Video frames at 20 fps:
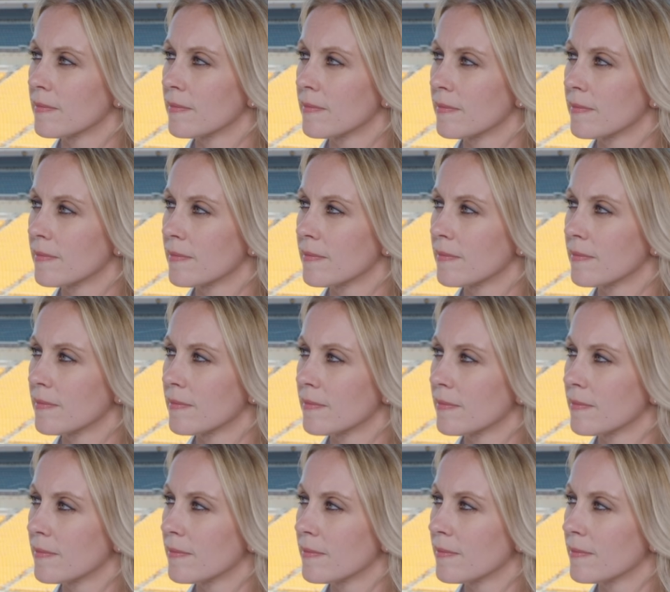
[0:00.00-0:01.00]

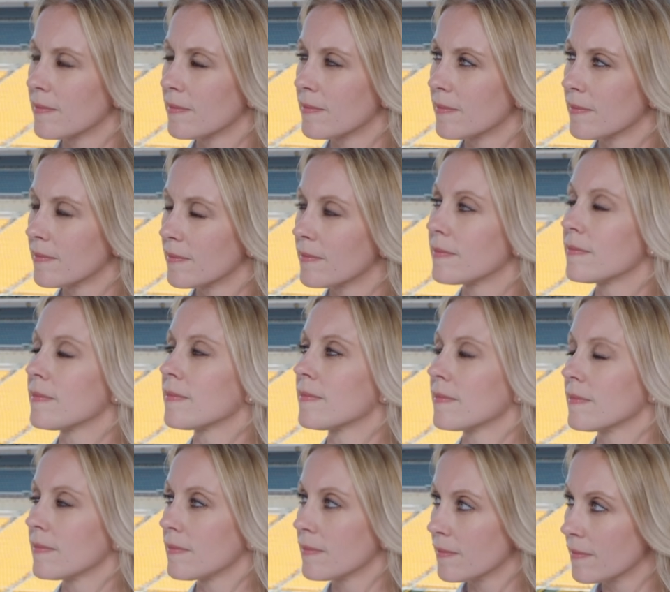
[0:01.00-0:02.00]

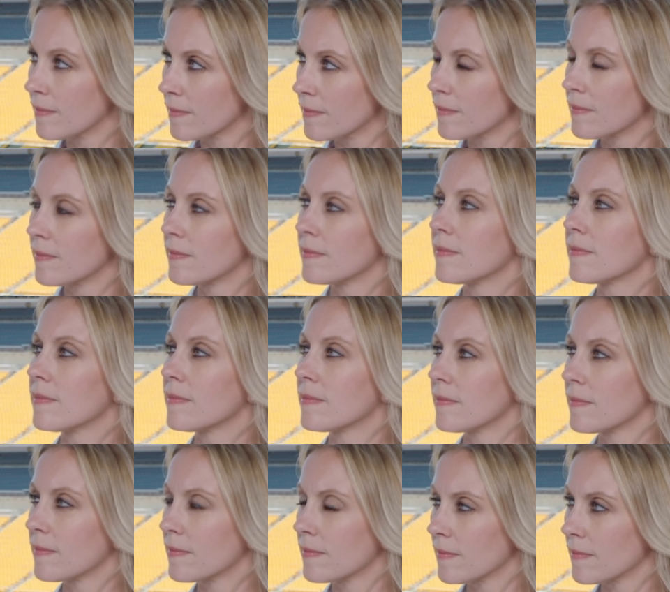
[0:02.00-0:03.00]

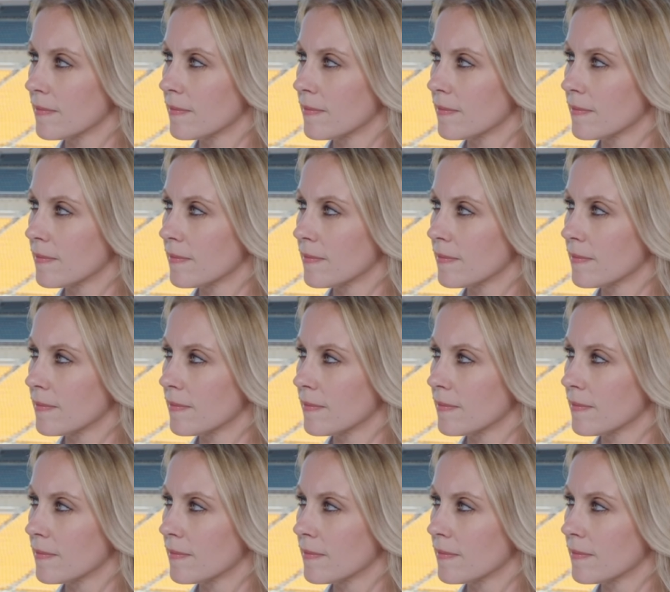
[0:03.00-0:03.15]
[no speech]